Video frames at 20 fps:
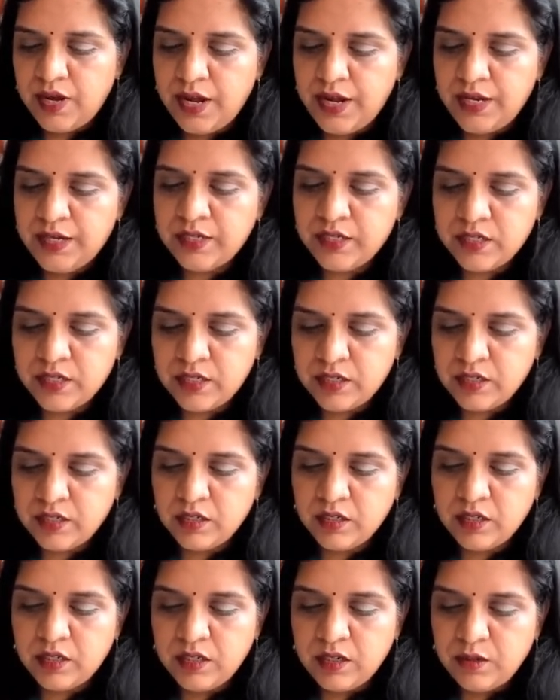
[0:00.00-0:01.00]
Right?
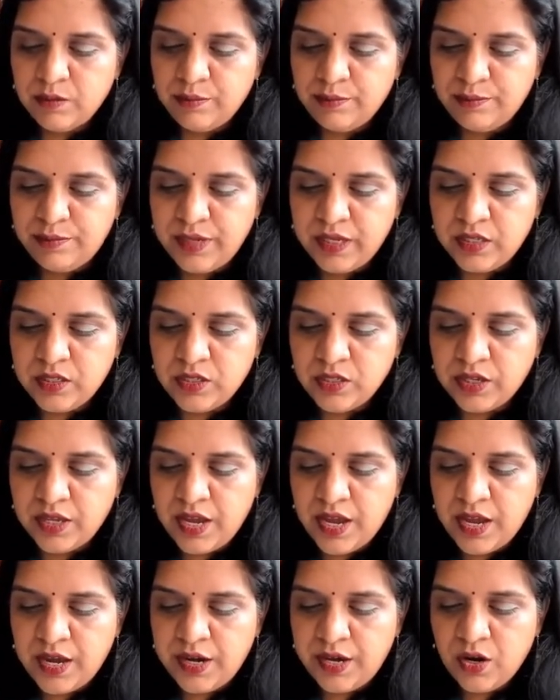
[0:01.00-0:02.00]
Big
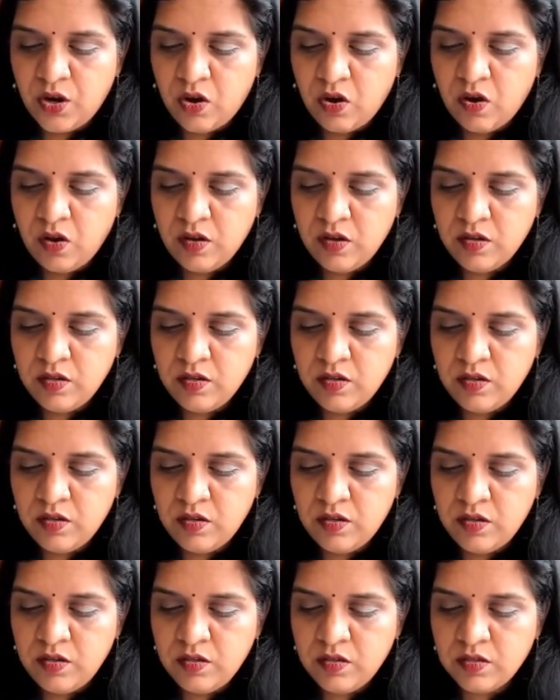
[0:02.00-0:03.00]
scary
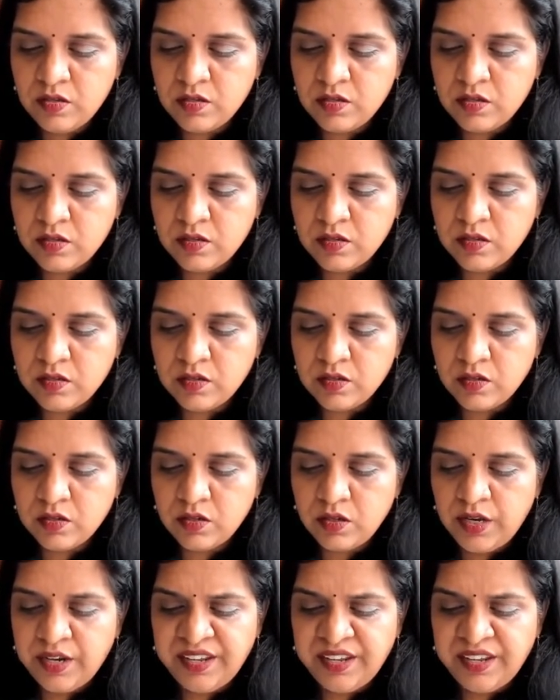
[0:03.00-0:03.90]
horns.